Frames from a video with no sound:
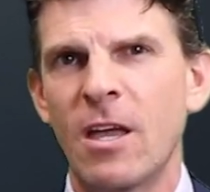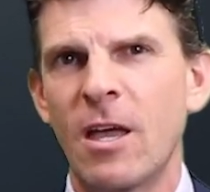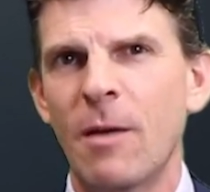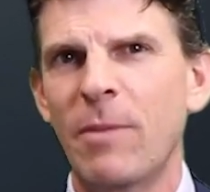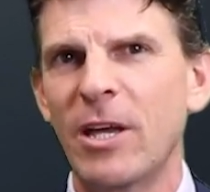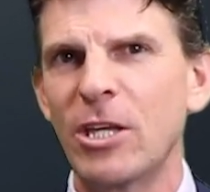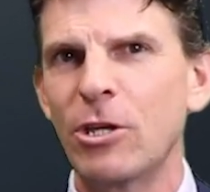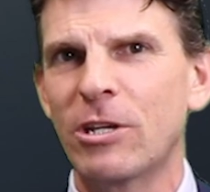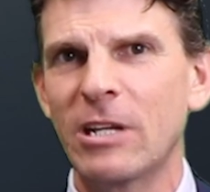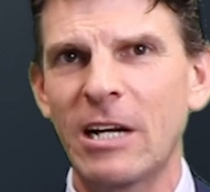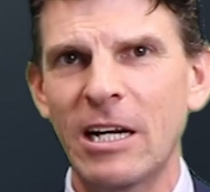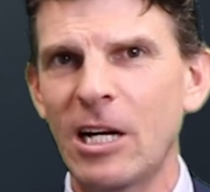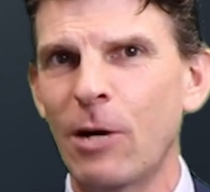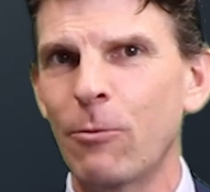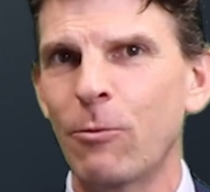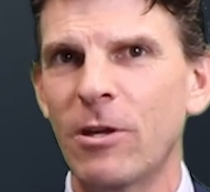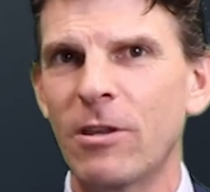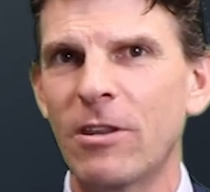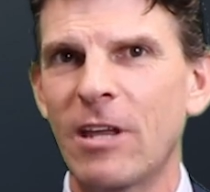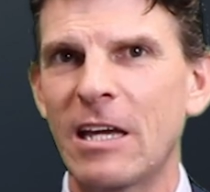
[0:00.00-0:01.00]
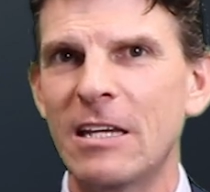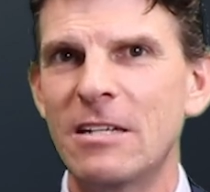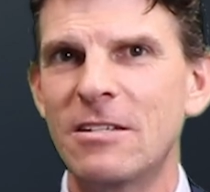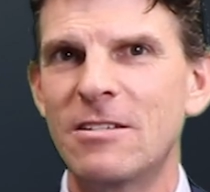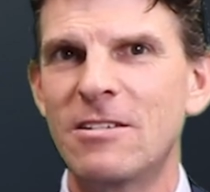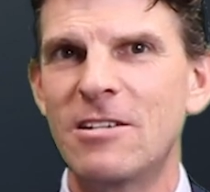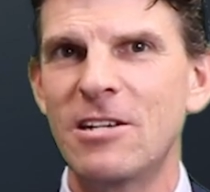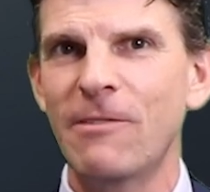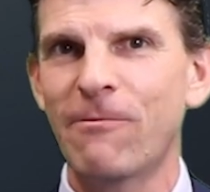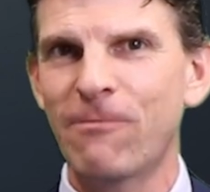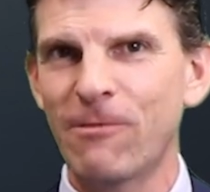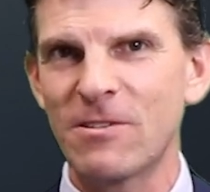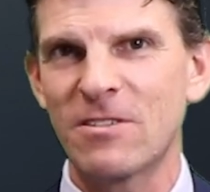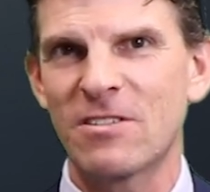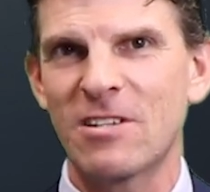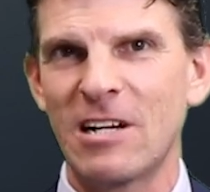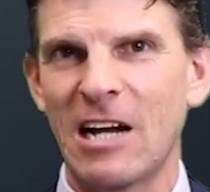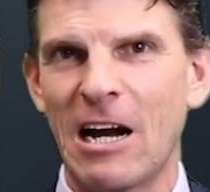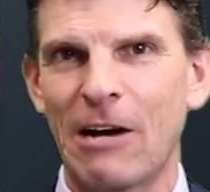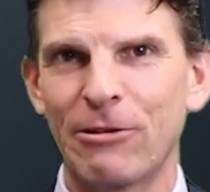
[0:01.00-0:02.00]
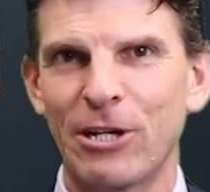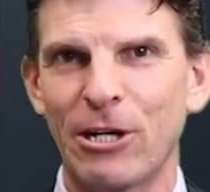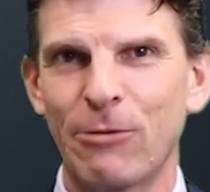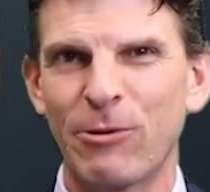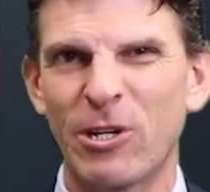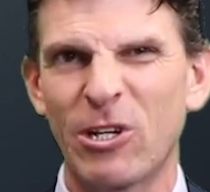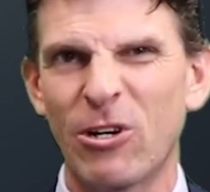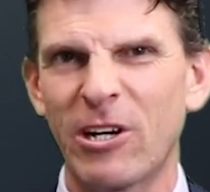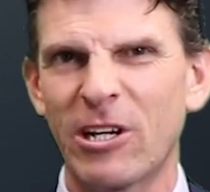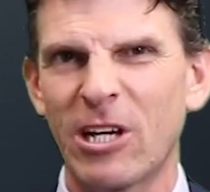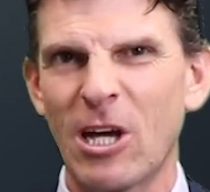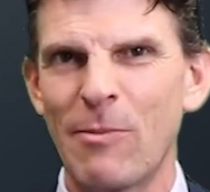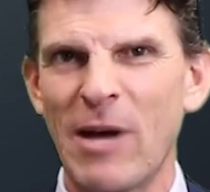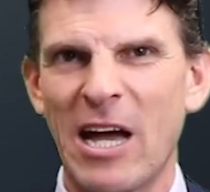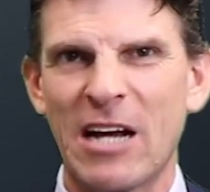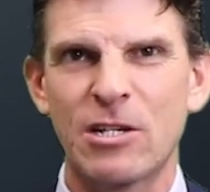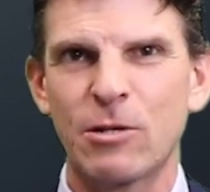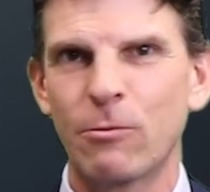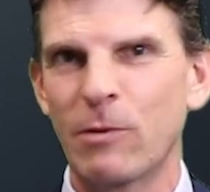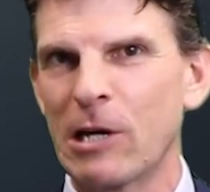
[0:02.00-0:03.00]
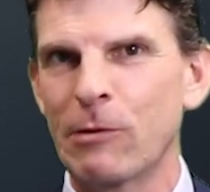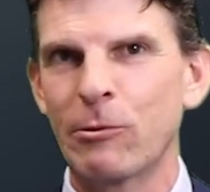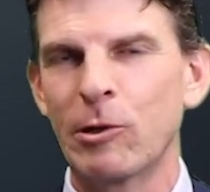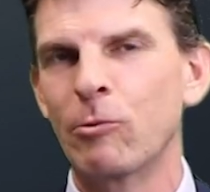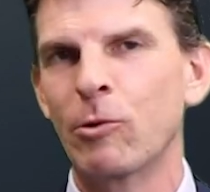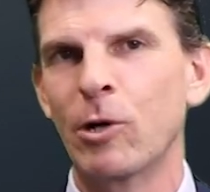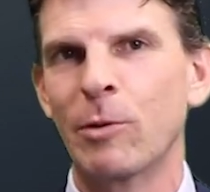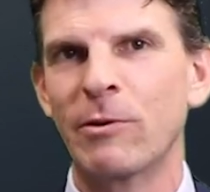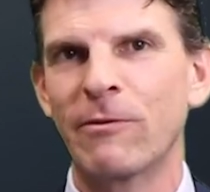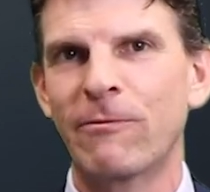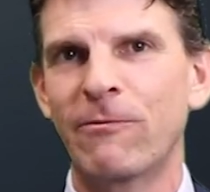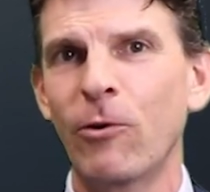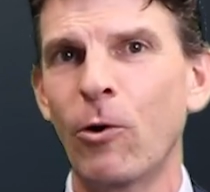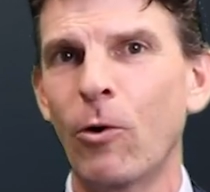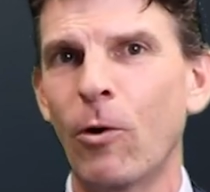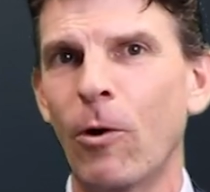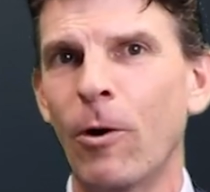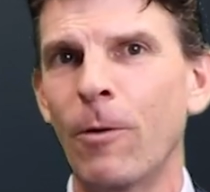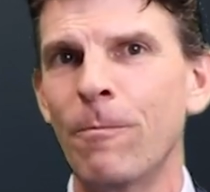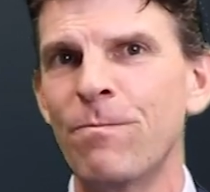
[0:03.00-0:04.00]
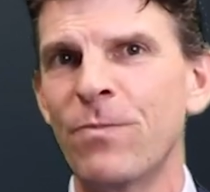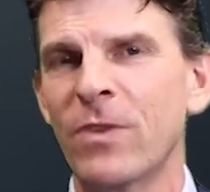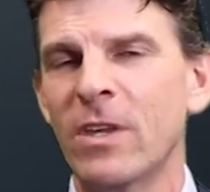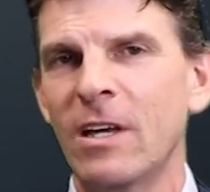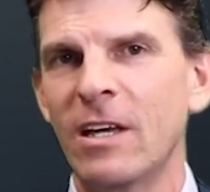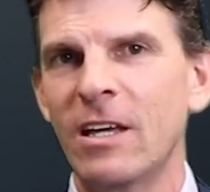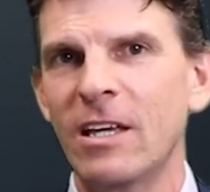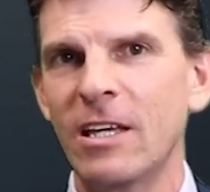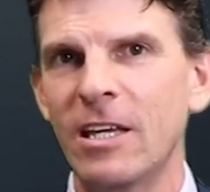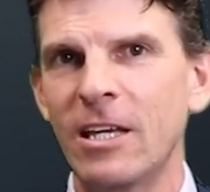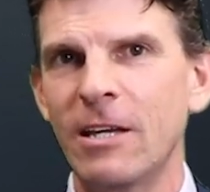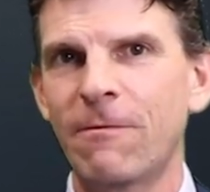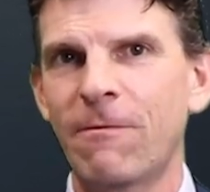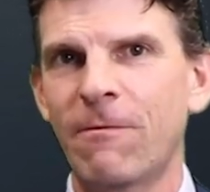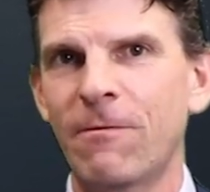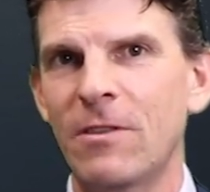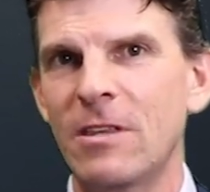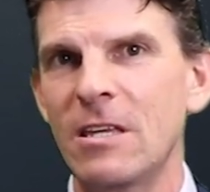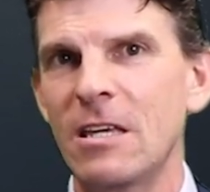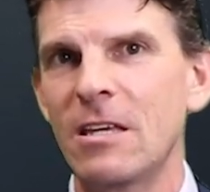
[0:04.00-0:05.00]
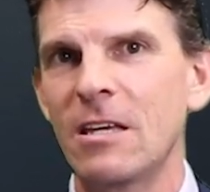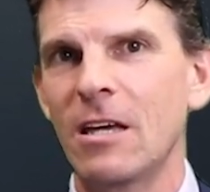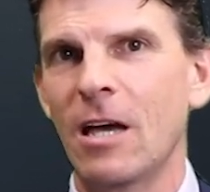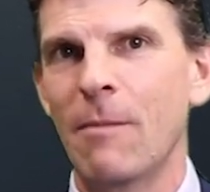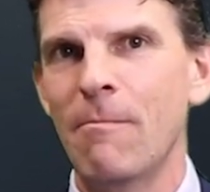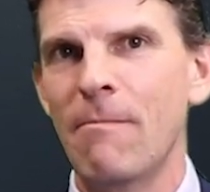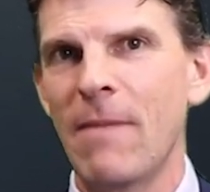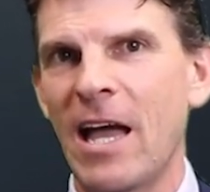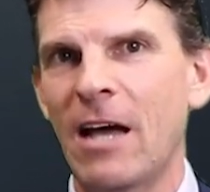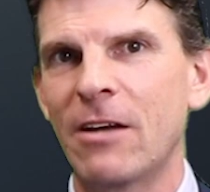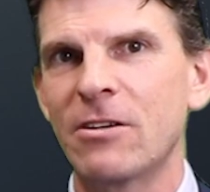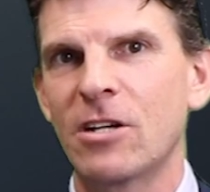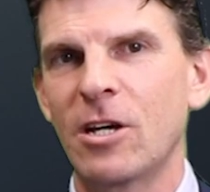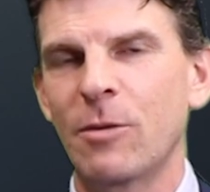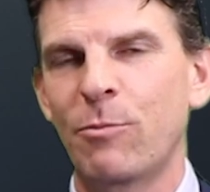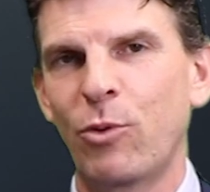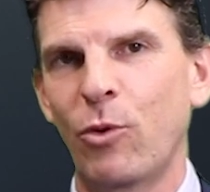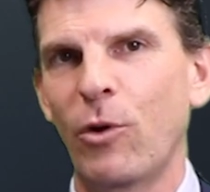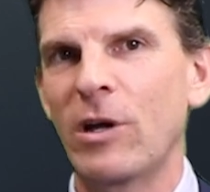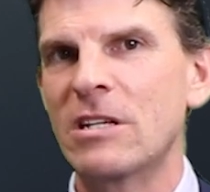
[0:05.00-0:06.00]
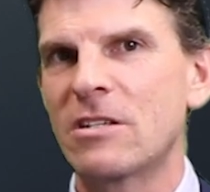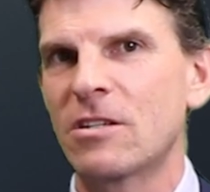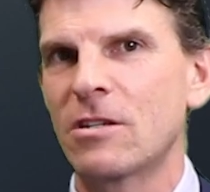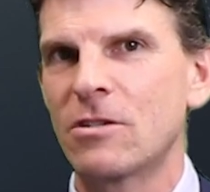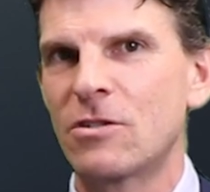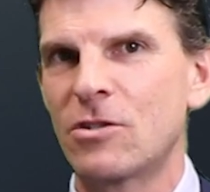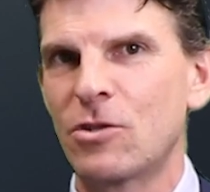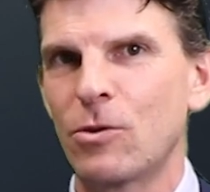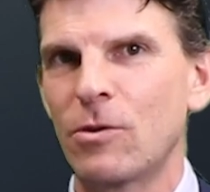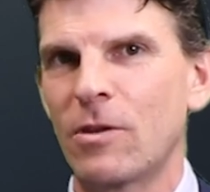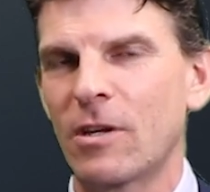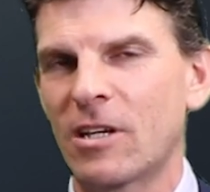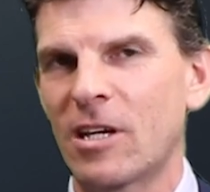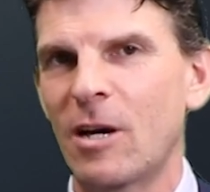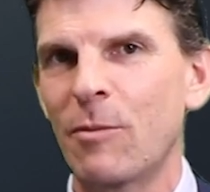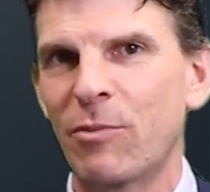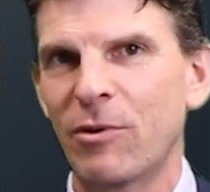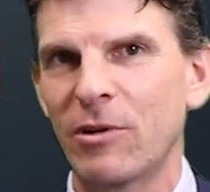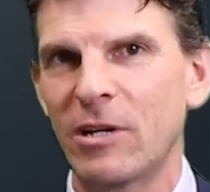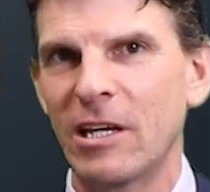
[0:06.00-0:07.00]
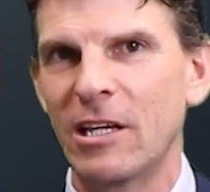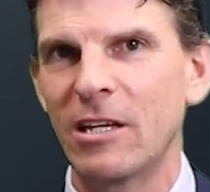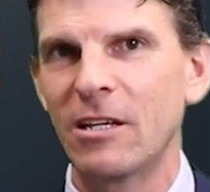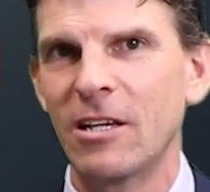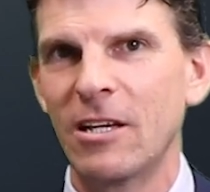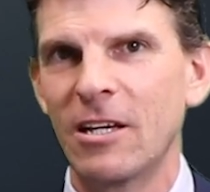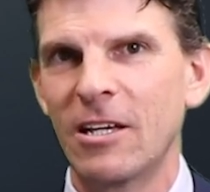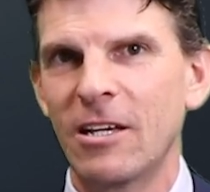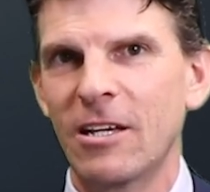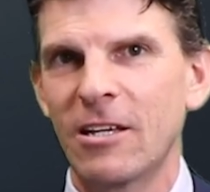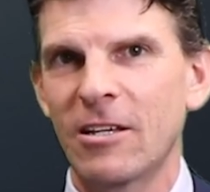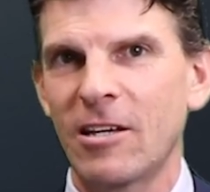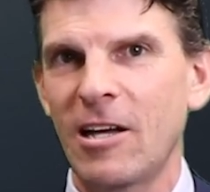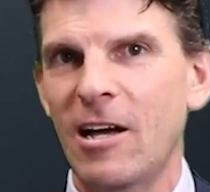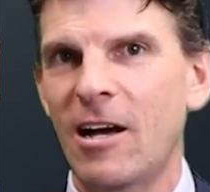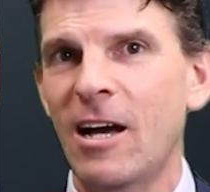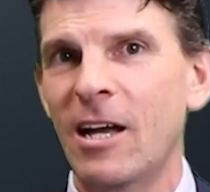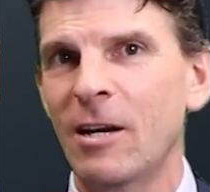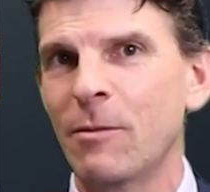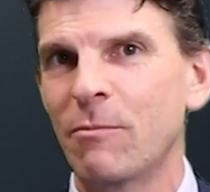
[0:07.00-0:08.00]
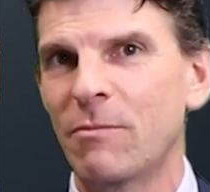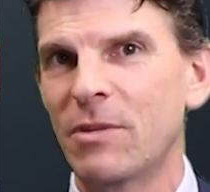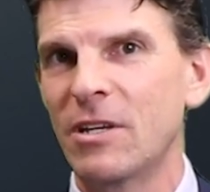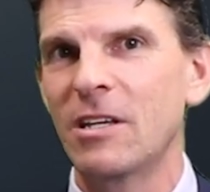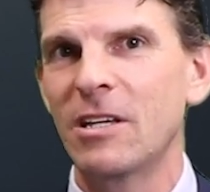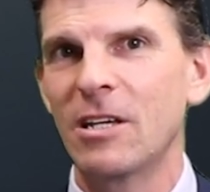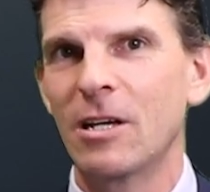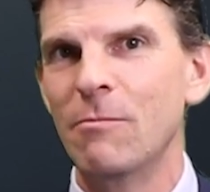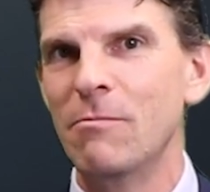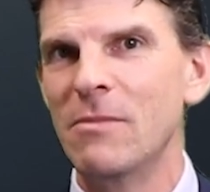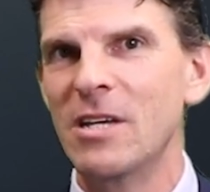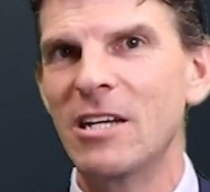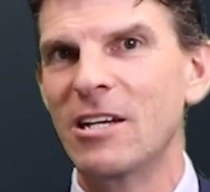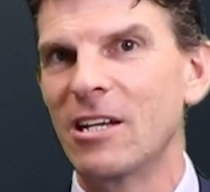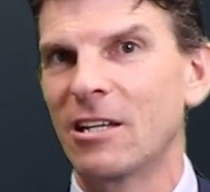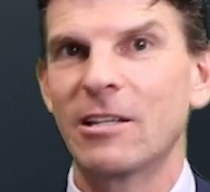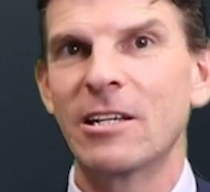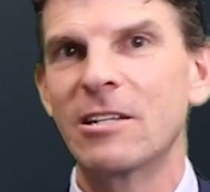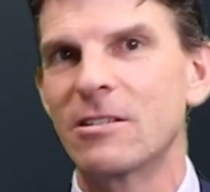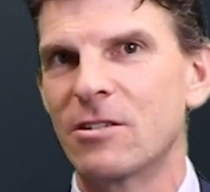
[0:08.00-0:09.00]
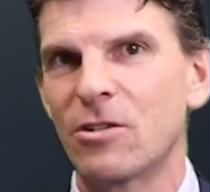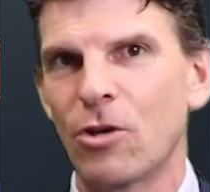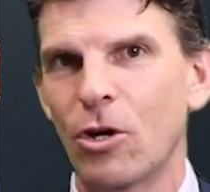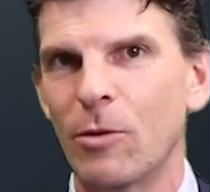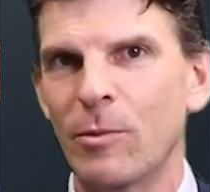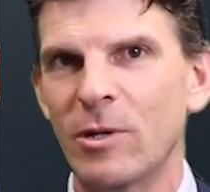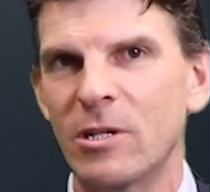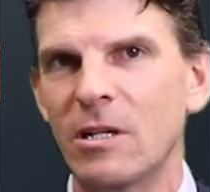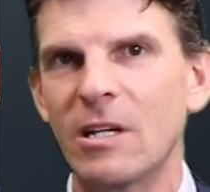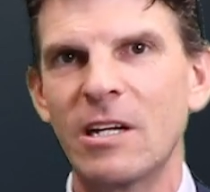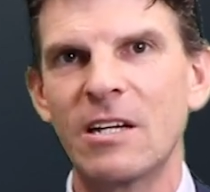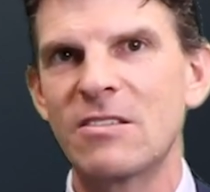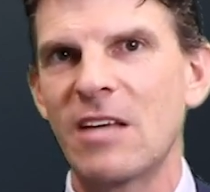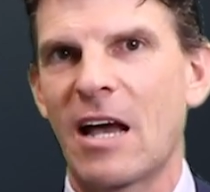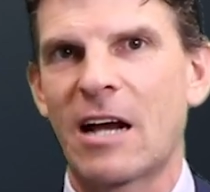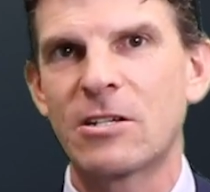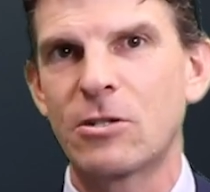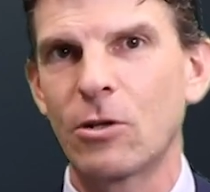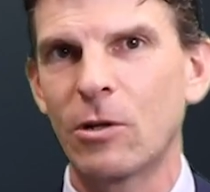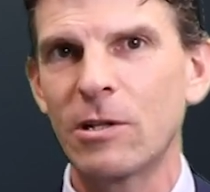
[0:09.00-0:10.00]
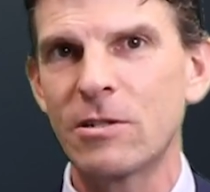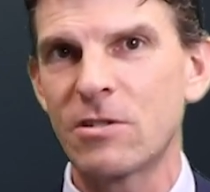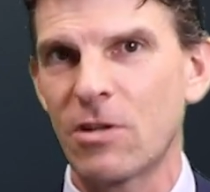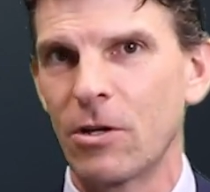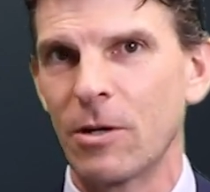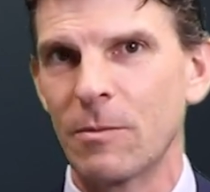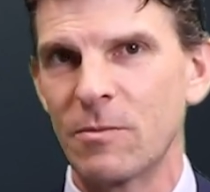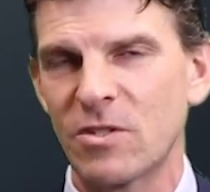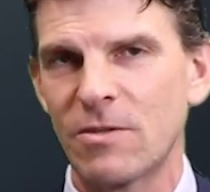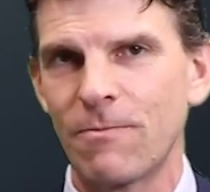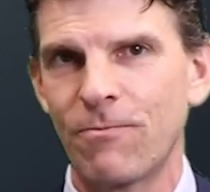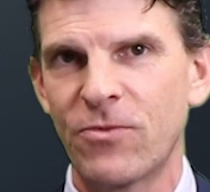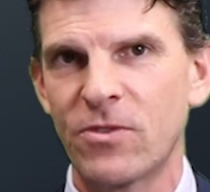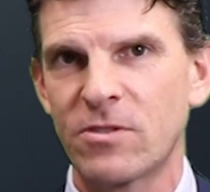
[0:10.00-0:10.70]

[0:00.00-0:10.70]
But you can end up with a different scenario, and we kind of go back to where we were before, if the amount appointed to the company can't be immediately determined in exact dollar terms.